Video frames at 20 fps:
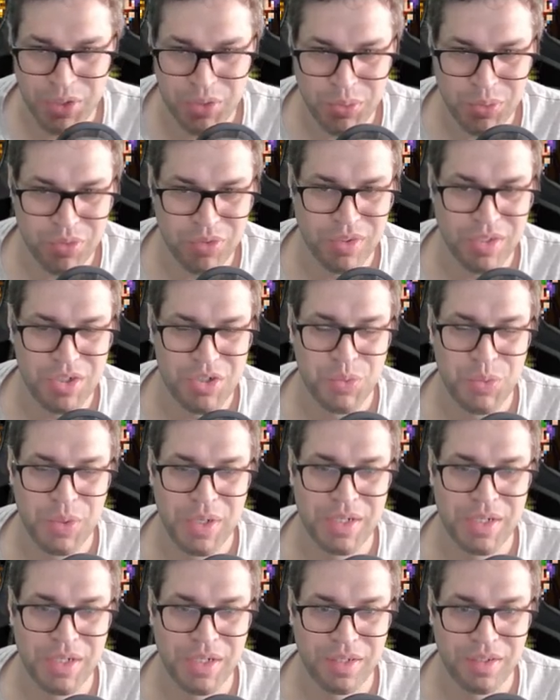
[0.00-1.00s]
we are doing stage
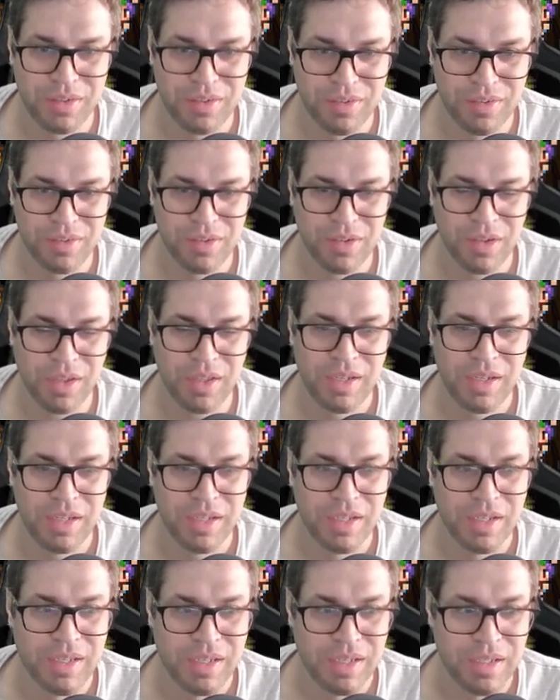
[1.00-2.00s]
20, this is not
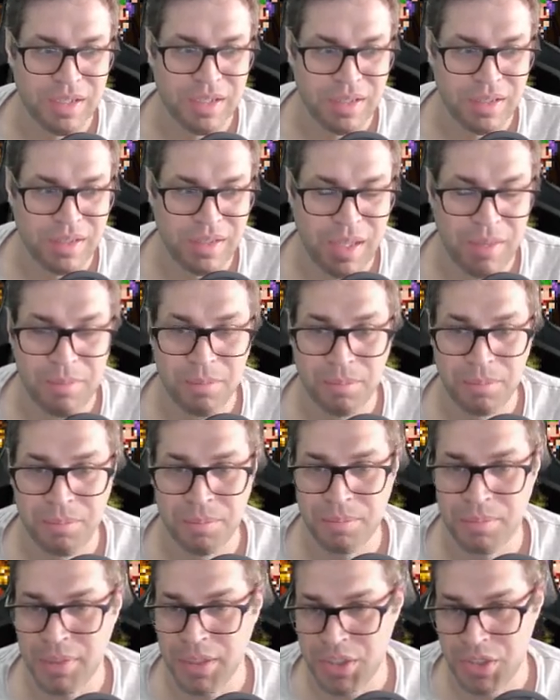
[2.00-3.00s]
that
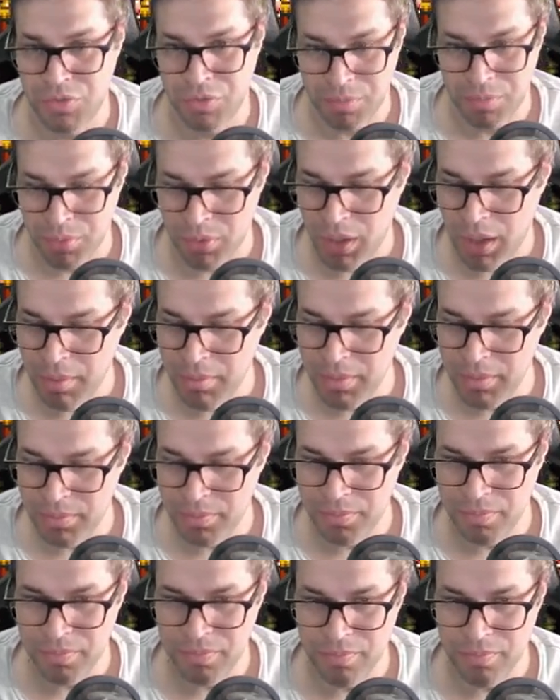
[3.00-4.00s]
much of a problem.